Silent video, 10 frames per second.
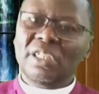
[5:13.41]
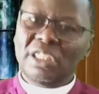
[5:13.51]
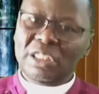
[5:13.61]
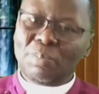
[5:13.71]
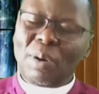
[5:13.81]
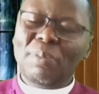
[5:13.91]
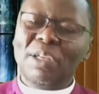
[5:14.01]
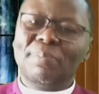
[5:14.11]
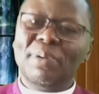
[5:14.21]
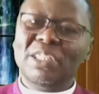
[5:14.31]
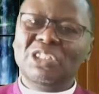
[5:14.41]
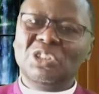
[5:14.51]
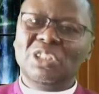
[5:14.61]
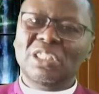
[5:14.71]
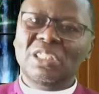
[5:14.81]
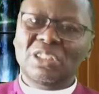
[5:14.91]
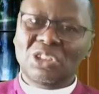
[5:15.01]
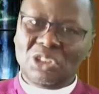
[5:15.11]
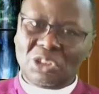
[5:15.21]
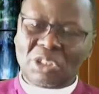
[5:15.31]
his public ministry,
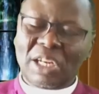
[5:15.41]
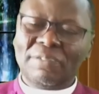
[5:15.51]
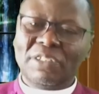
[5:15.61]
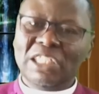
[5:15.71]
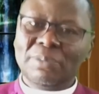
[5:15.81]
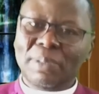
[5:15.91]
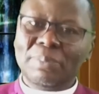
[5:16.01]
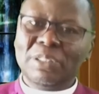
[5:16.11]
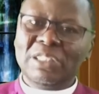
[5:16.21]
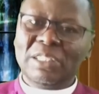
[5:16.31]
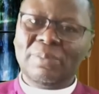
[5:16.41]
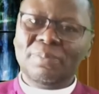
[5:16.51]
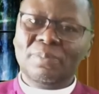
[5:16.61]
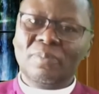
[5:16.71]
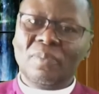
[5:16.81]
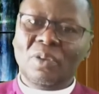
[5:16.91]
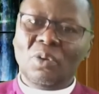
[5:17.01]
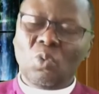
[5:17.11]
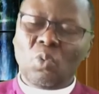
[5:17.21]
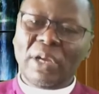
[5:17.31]
shortly after his baptism,
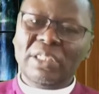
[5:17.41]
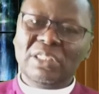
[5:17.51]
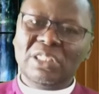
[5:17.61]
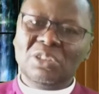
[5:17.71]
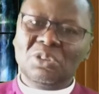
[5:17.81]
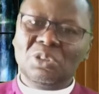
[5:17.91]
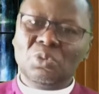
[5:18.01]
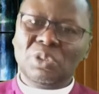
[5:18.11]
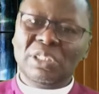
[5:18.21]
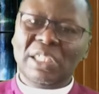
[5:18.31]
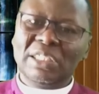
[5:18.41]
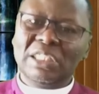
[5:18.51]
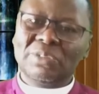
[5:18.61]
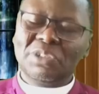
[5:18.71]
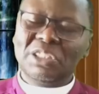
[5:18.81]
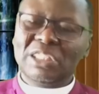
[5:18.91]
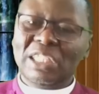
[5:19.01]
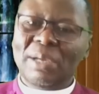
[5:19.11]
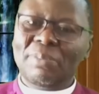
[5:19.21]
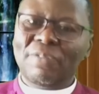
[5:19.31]
went into the wilderness for a
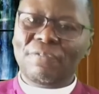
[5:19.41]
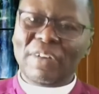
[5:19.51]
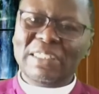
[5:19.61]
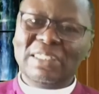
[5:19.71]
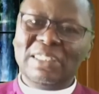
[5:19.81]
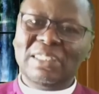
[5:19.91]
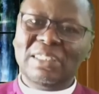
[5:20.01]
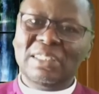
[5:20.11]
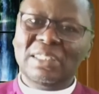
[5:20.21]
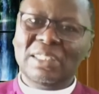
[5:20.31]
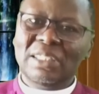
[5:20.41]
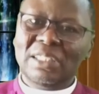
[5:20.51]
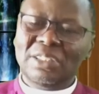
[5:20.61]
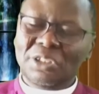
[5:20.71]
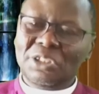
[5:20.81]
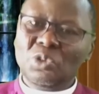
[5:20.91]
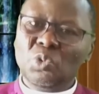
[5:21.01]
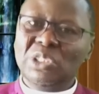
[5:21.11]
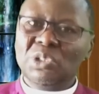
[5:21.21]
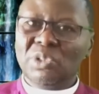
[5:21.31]
time of fasting, during
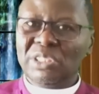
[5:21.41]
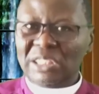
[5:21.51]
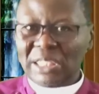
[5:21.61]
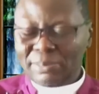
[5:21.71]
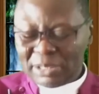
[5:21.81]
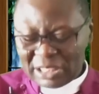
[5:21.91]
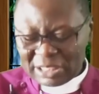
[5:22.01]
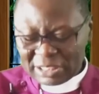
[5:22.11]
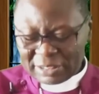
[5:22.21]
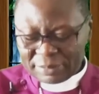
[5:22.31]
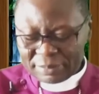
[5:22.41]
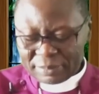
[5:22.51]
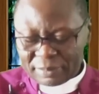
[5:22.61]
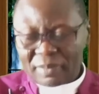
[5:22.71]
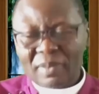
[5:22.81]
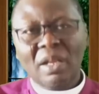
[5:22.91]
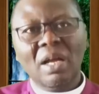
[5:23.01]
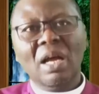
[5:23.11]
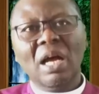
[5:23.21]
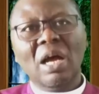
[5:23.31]
which he was tempted.
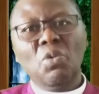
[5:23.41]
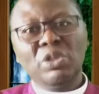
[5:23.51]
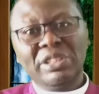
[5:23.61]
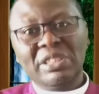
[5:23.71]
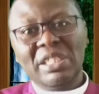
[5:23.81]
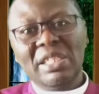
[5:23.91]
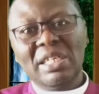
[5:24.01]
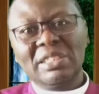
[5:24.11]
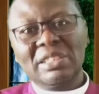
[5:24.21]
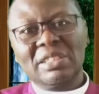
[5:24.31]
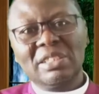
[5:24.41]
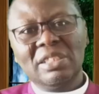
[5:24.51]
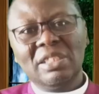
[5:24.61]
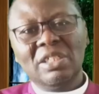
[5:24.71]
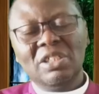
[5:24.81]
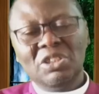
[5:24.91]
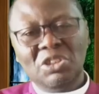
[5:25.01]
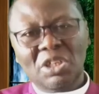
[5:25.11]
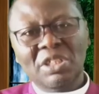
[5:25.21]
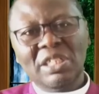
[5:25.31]
And we see that
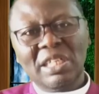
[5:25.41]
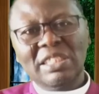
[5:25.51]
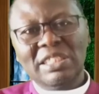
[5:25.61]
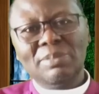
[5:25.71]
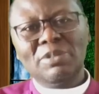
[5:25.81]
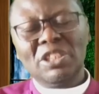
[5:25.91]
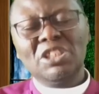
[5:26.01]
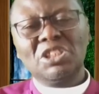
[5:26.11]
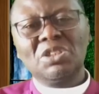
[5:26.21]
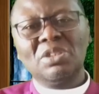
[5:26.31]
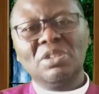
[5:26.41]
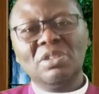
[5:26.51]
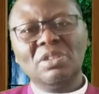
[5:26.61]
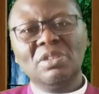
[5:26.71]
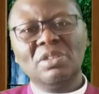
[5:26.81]
during that temptation,